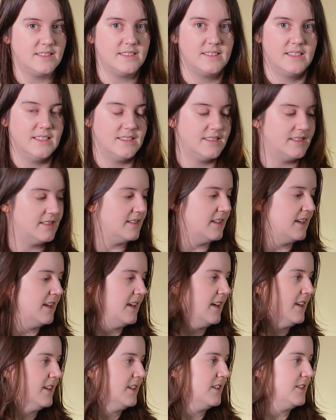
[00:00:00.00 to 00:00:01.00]
It's
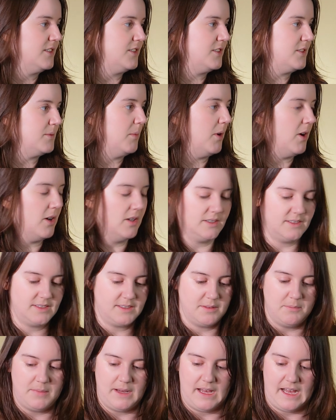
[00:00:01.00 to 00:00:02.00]
small, it's
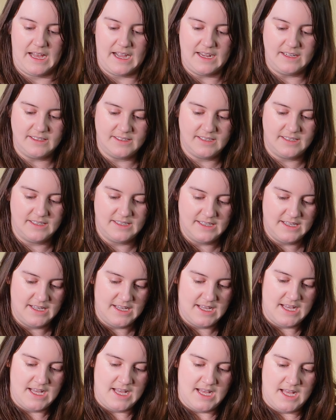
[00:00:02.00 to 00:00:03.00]
compact.
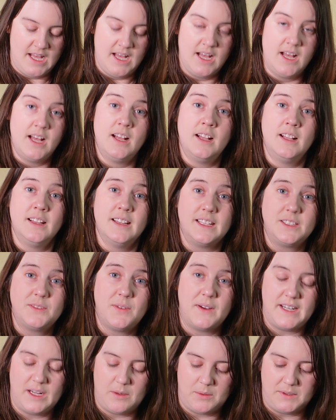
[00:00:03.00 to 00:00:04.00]
Let's
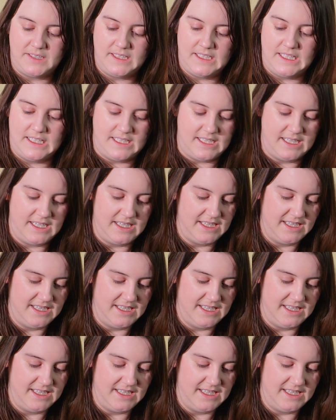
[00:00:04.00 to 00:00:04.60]
find out what's in it.